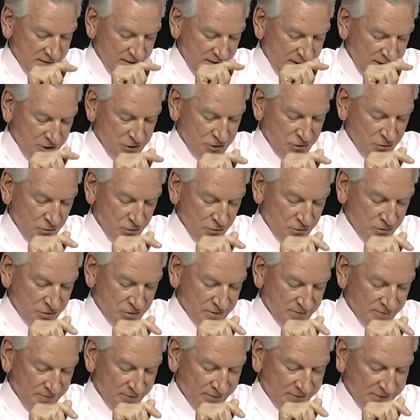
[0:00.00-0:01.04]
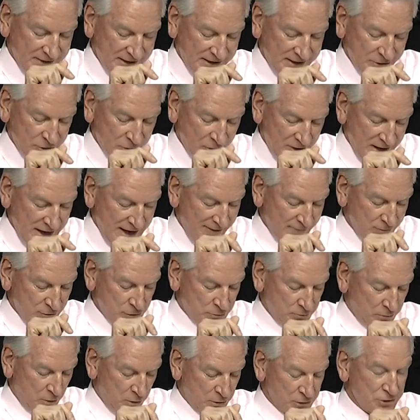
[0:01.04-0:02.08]
issues that your
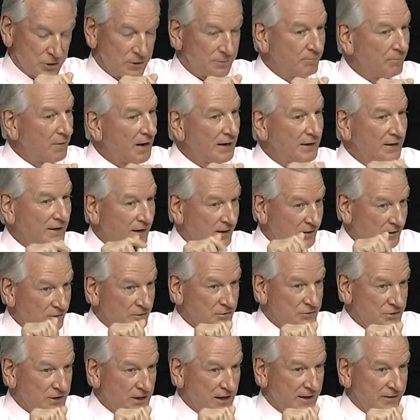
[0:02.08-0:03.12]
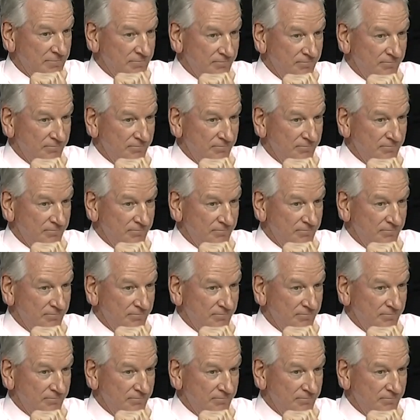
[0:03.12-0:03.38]
average person might not understand?